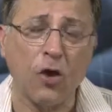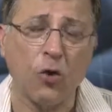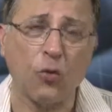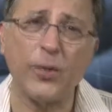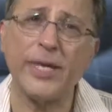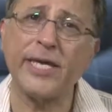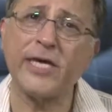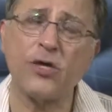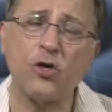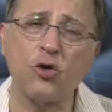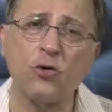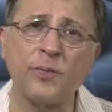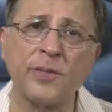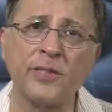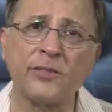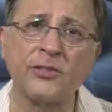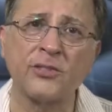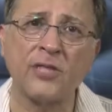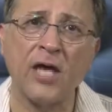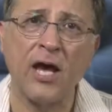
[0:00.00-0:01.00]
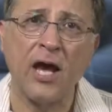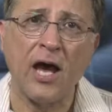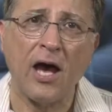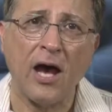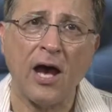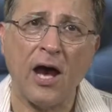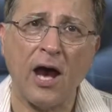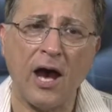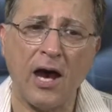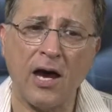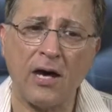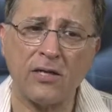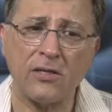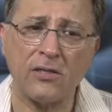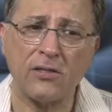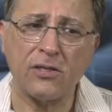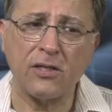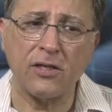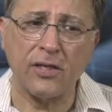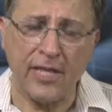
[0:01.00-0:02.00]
We humans are